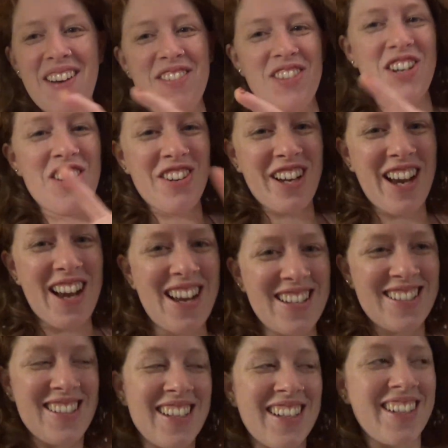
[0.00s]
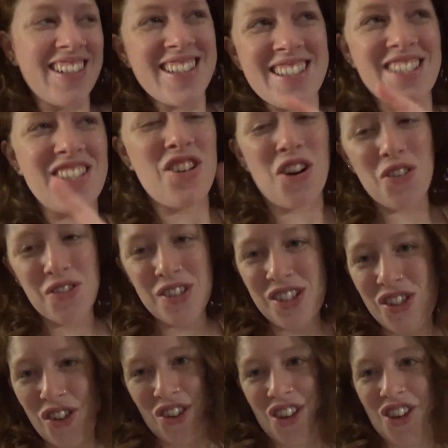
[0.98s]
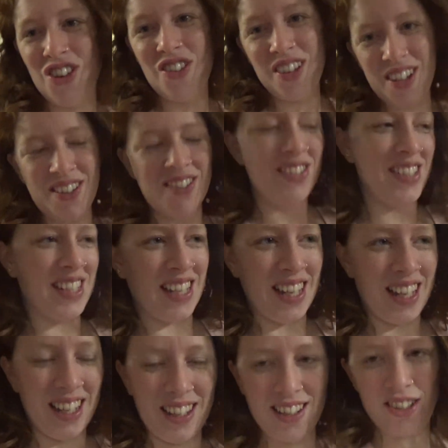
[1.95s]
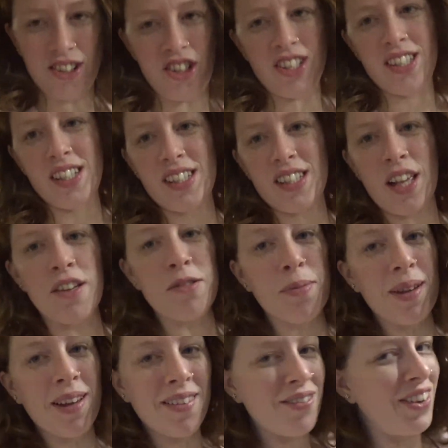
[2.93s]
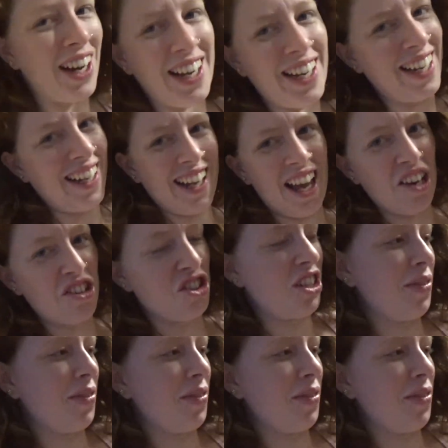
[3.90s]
afternoon, guys. Jonah was so cute. He was singing Jesus Loves Me, but I didn't catch